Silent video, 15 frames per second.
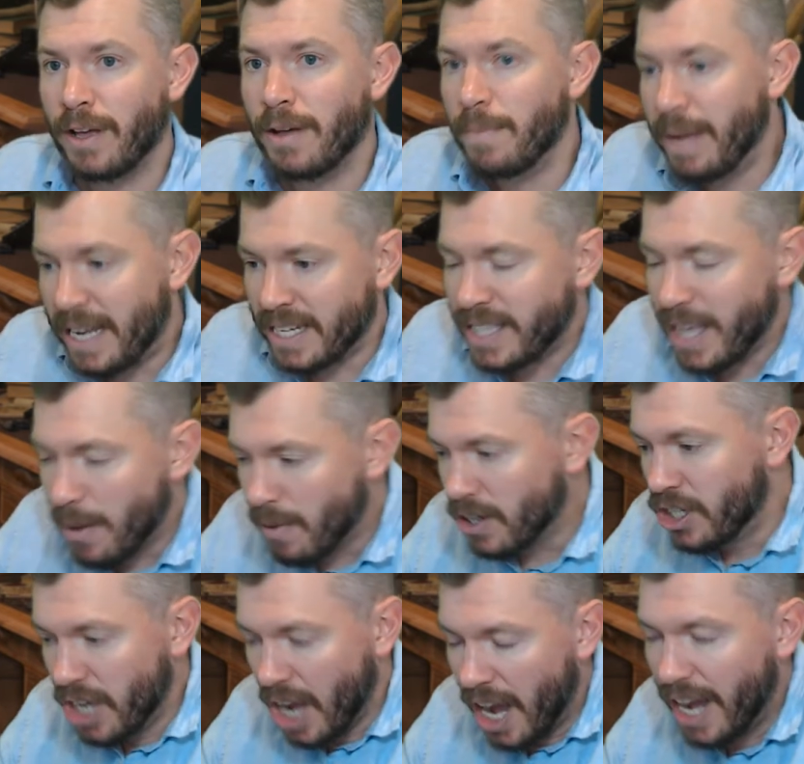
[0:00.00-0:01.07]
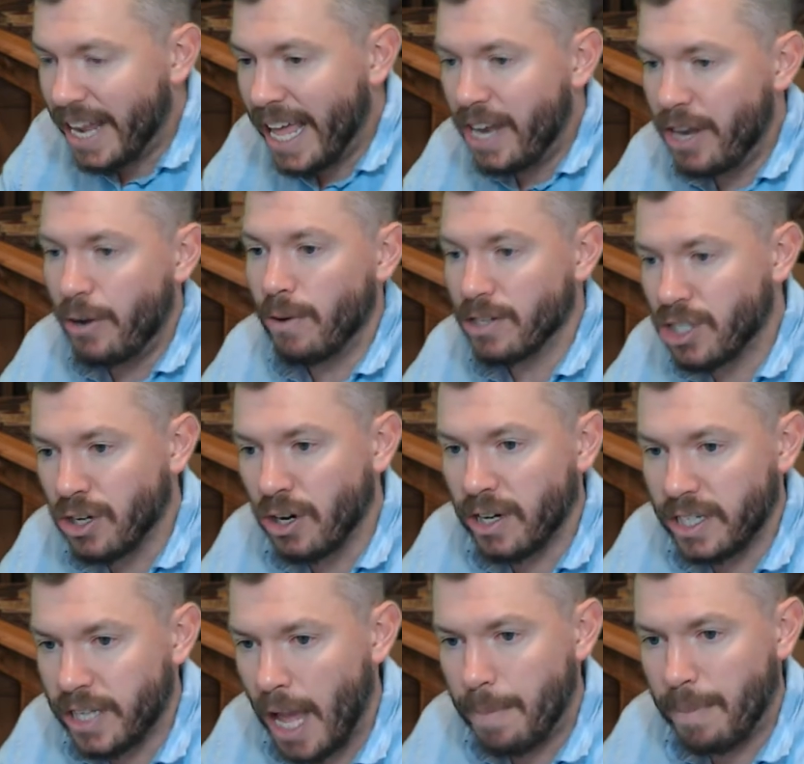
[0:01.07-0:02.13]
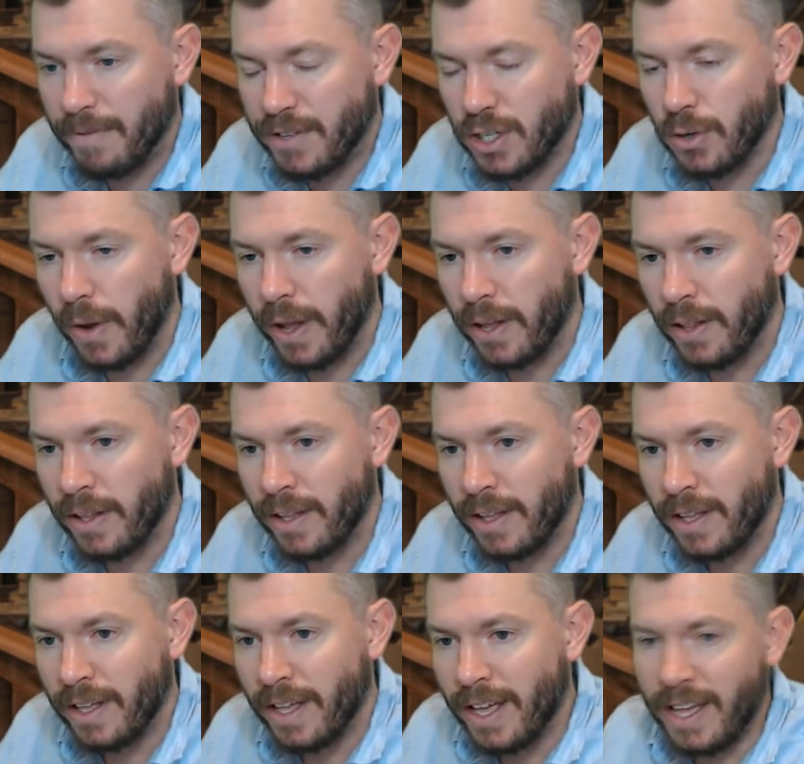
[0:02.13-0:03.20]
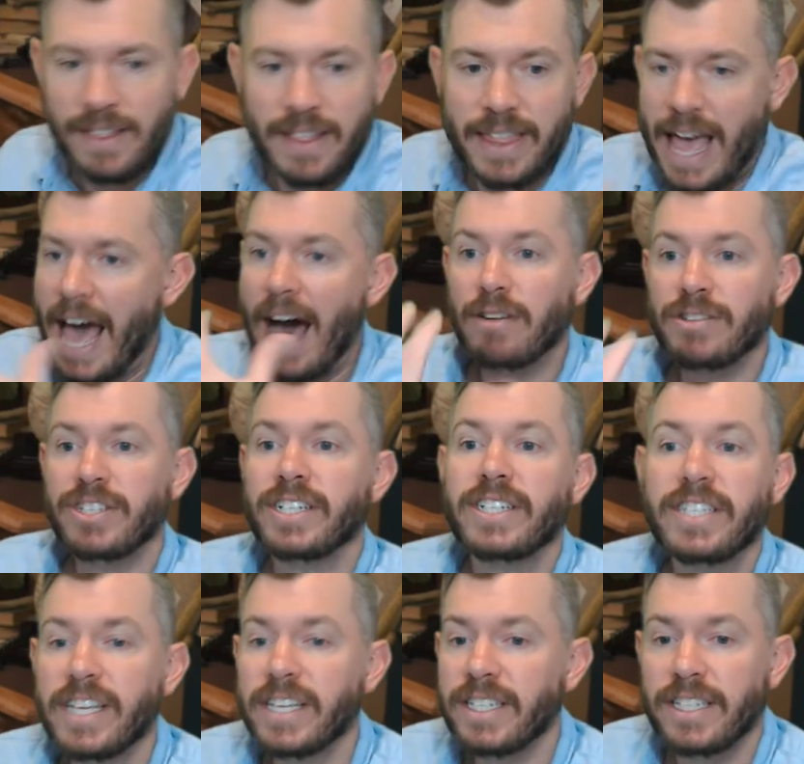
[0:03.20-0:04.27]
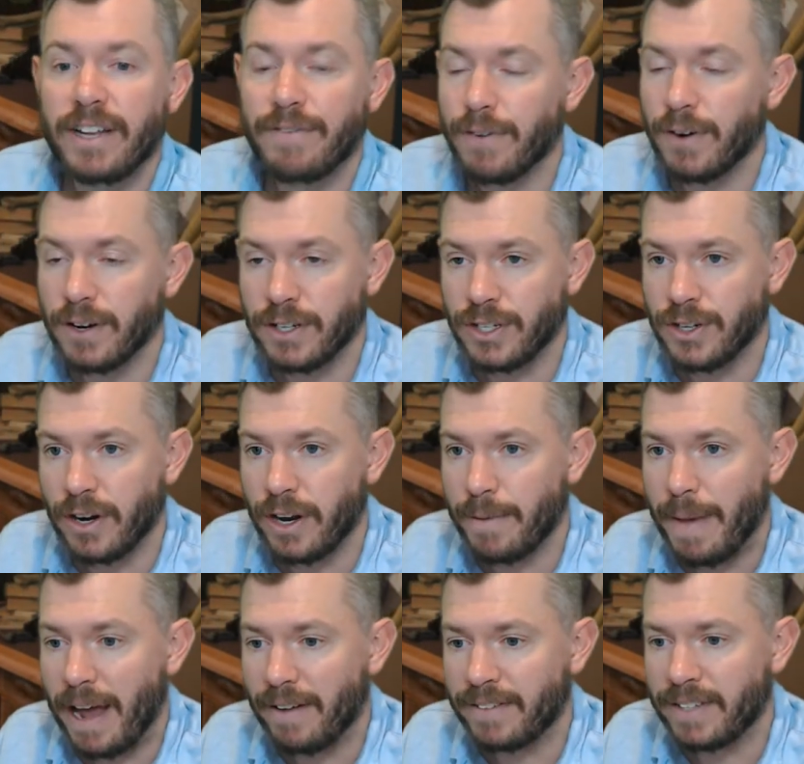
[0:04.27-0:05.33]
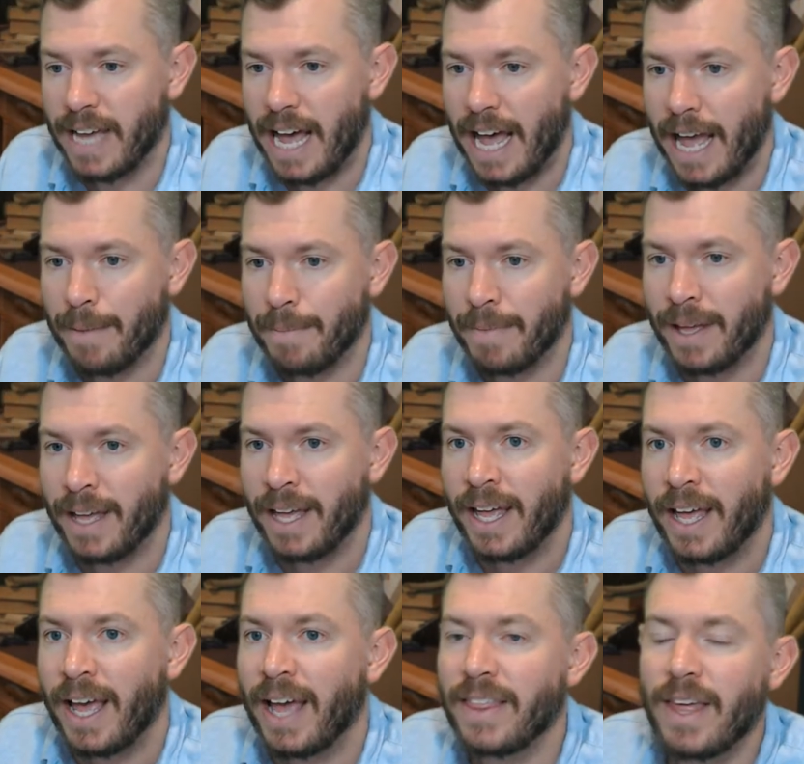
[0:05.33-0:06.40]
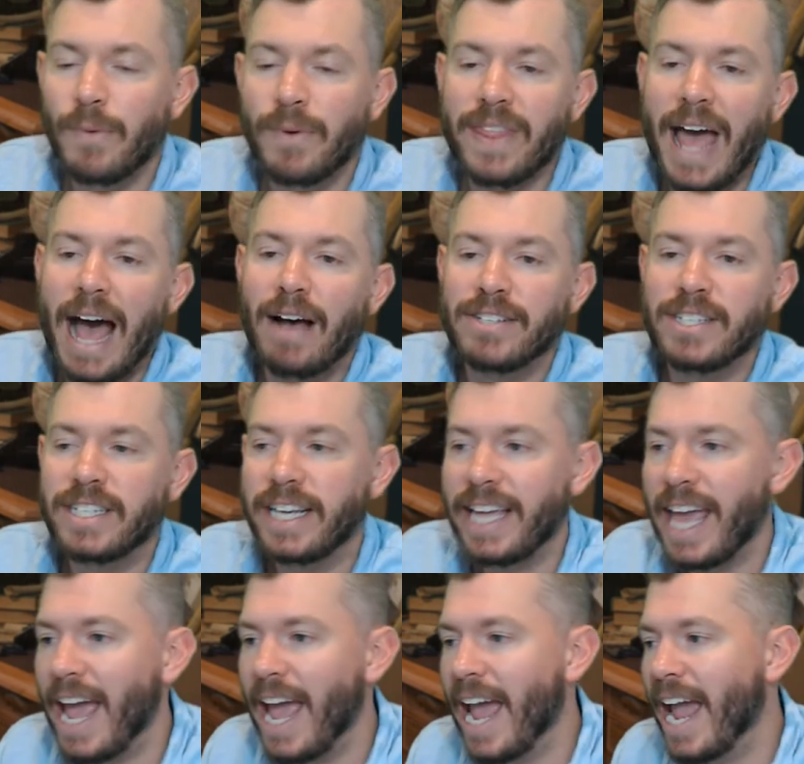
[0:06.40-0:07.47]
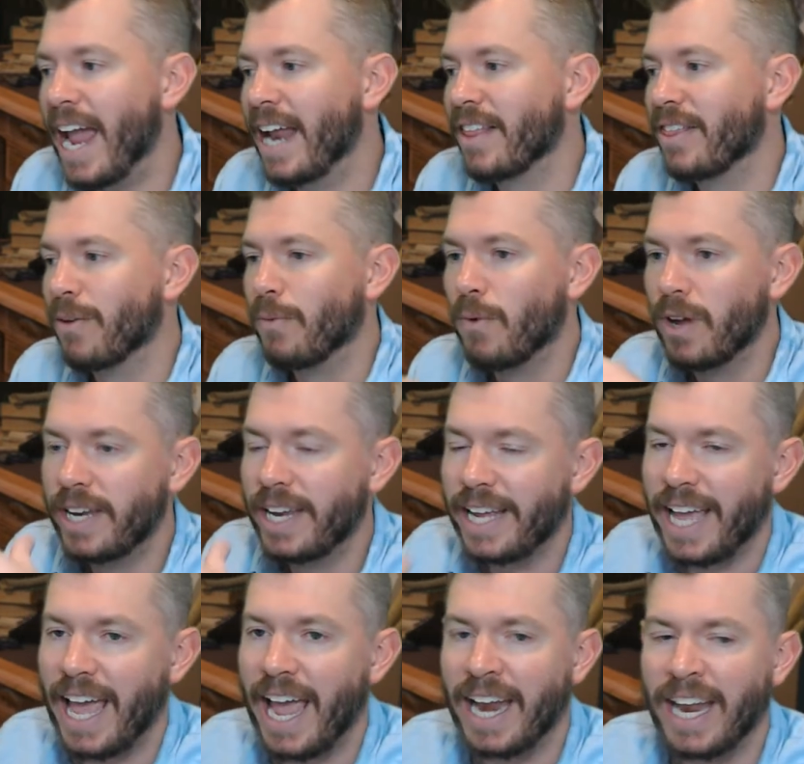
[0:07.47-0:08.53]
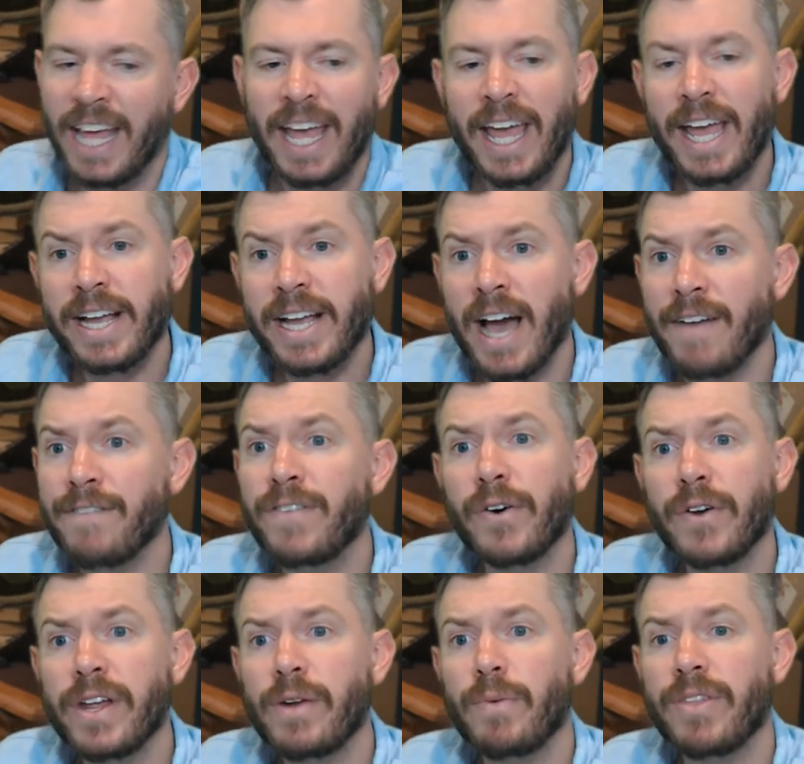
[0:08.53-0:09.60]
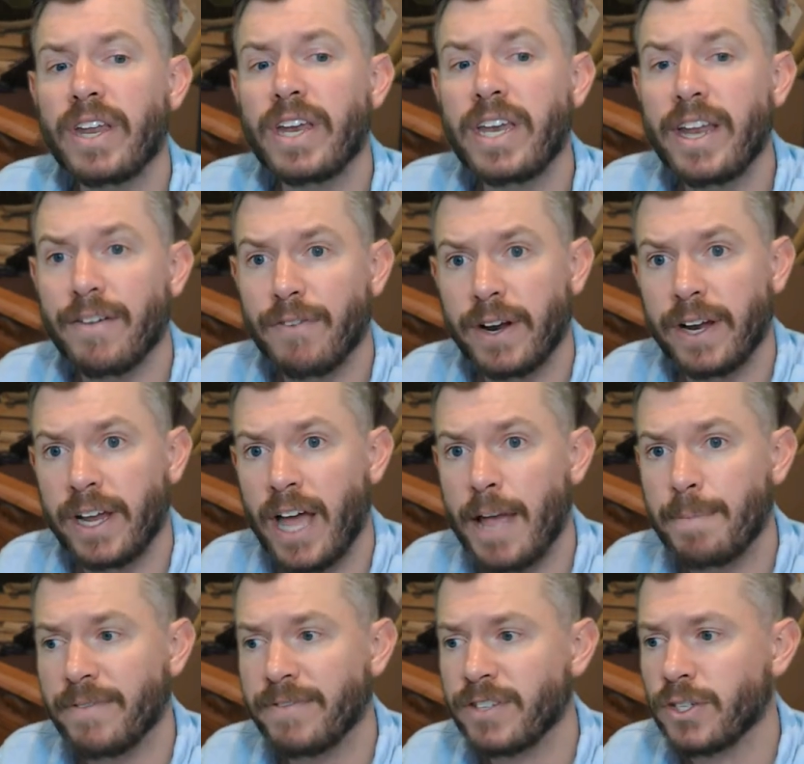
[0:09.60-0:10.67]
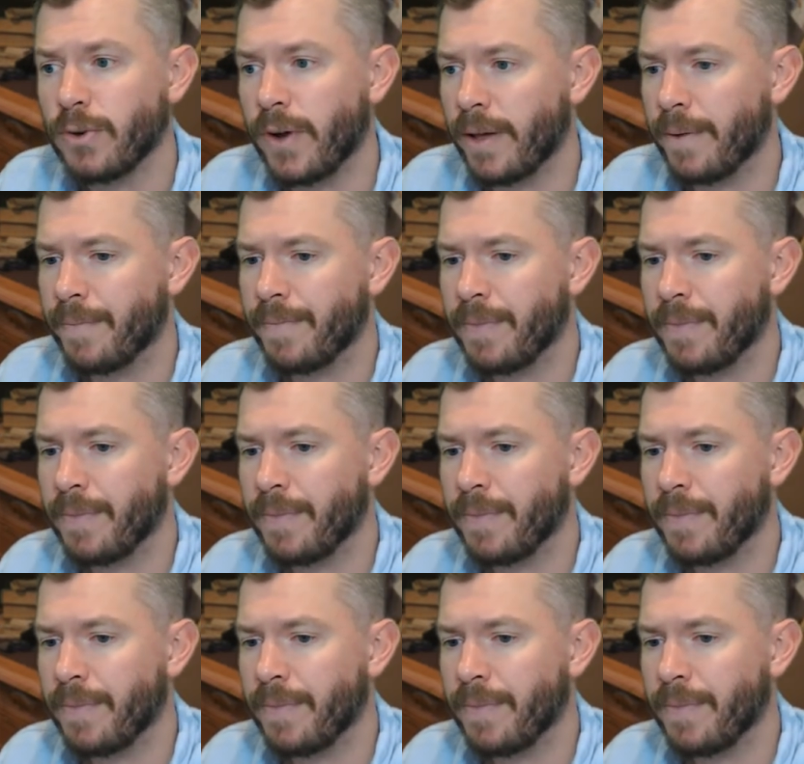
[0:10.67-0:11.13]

because they were dug into a certain type of soil and then the house existed for a certain amount of time. And then when the house decayed and the wood decayed, it got filled in with a different type of soil.